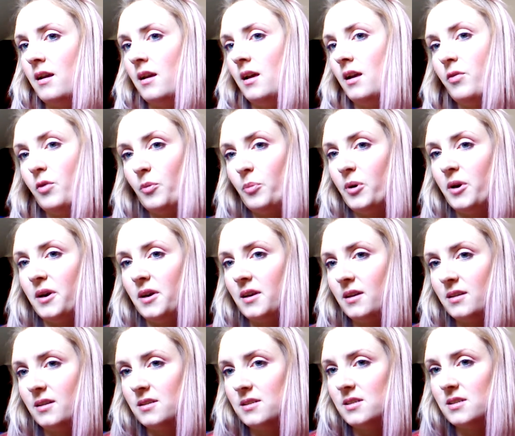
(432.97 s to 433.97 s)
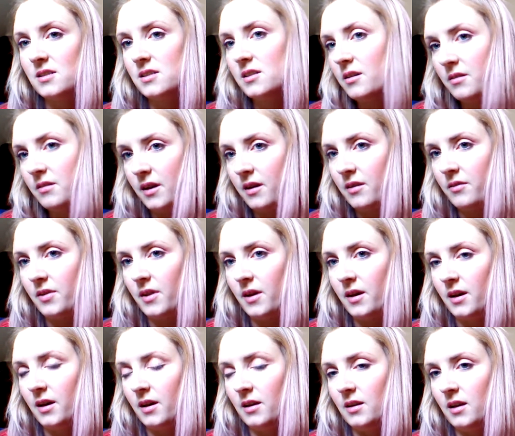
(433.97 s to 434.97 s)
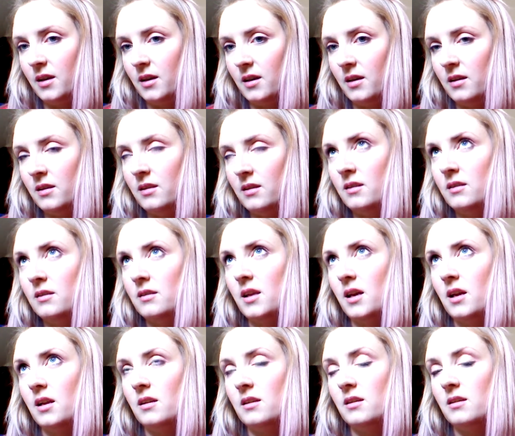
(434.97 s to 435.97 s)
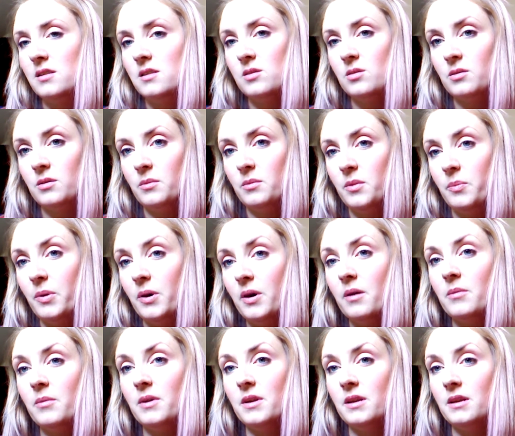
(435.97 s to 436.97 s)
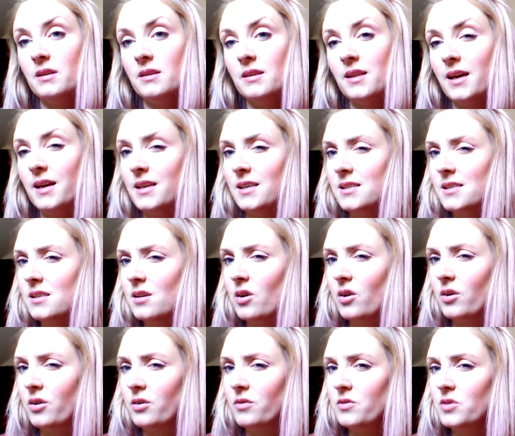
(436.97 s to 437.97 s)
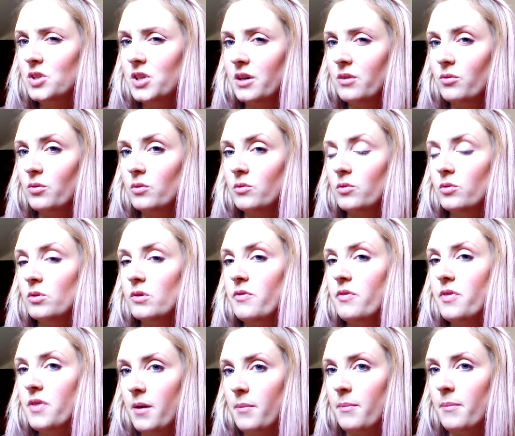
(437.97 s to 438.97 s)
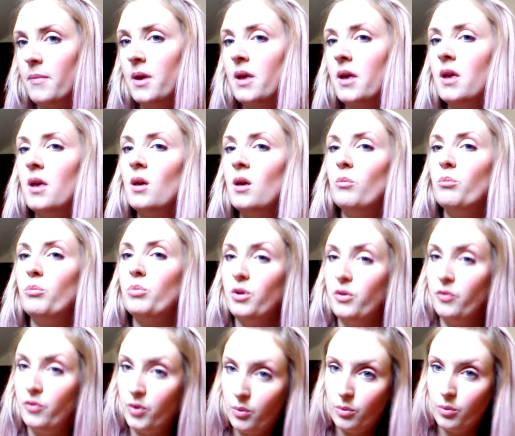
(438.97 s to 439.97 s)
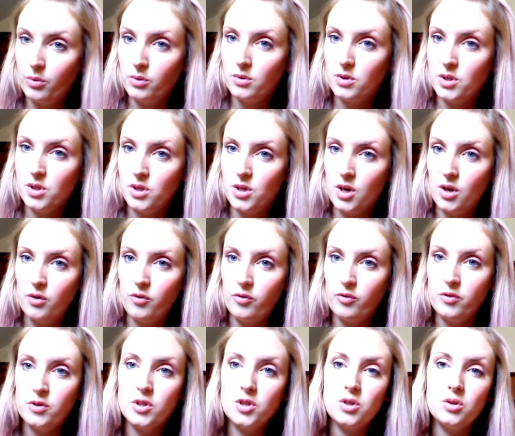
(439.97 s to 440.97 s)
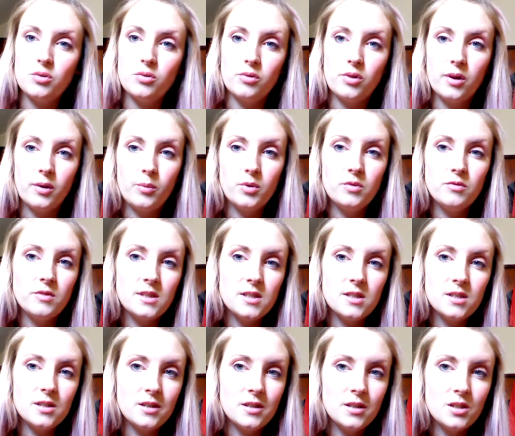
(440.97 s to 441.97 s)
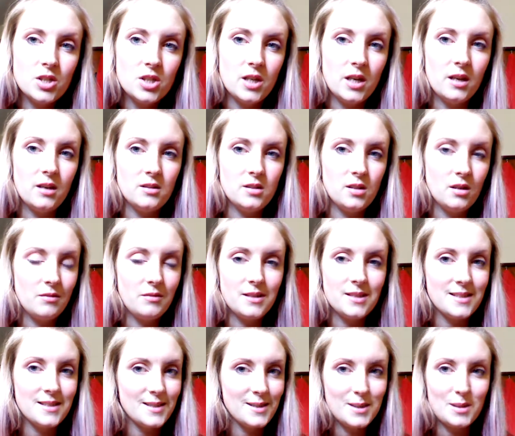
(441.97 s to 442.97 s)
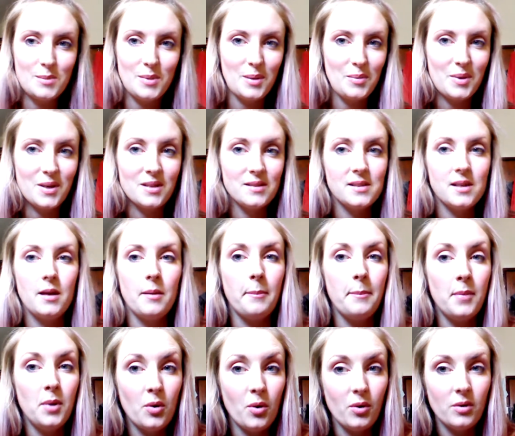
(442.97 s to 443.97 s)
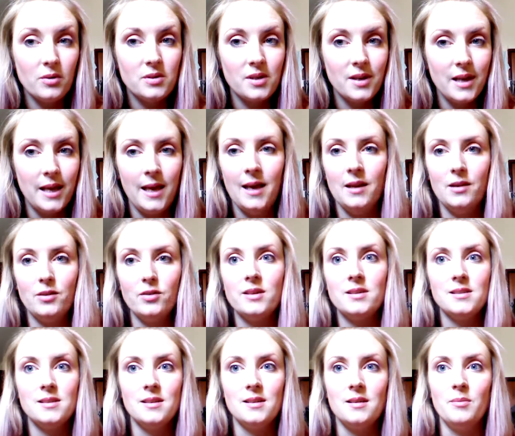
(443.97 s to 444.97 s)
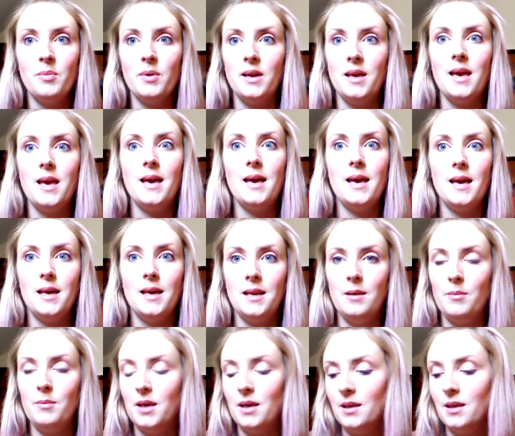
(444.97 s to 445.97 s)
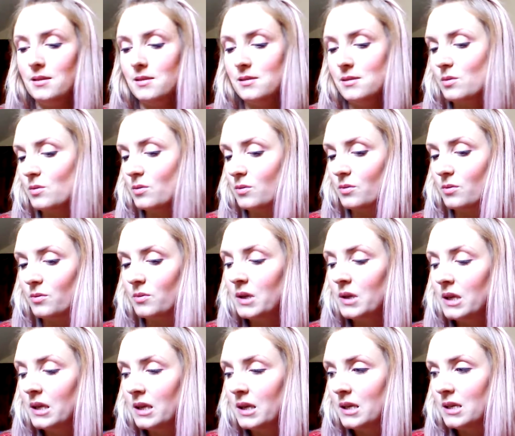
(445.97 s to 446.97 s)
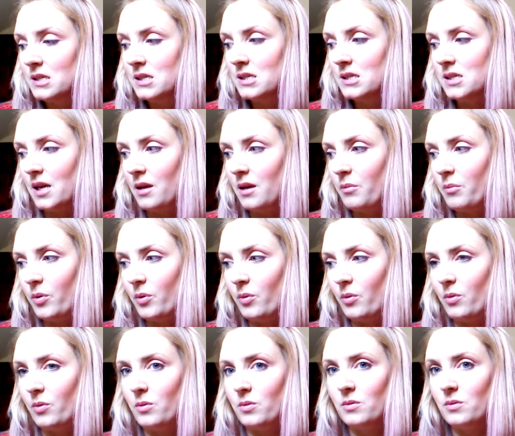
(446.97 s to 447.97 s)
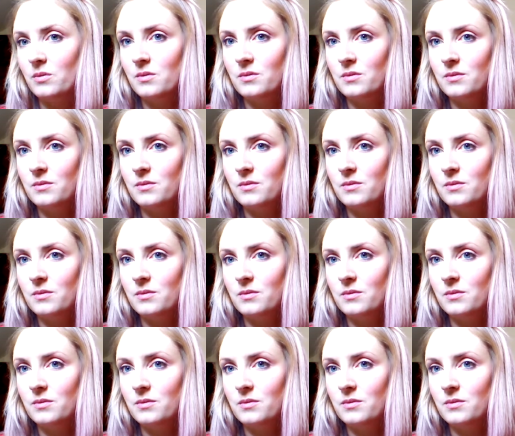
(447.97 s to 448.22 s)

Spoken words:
If you're buying colours that don't have that in there, then it's not going to be permanent. That is the kind of general rule of thumb. But if you want to know for sure, I would research it. Don't listen to me, because I am not a hairdresser by any means, or shape or